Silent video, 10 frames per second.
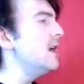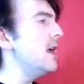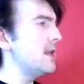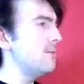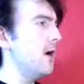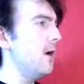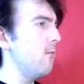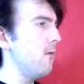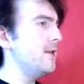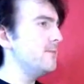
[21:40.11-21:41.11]

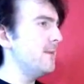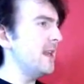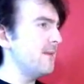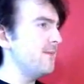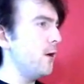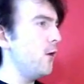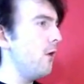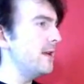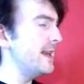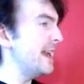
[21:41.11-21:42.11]
I
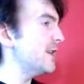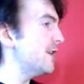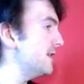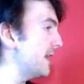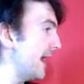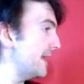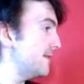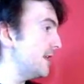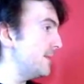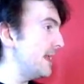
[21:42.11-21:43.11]
didn't get a chance to go get
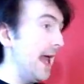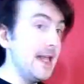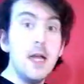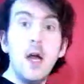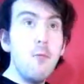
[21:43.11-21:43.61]
some souvenirs.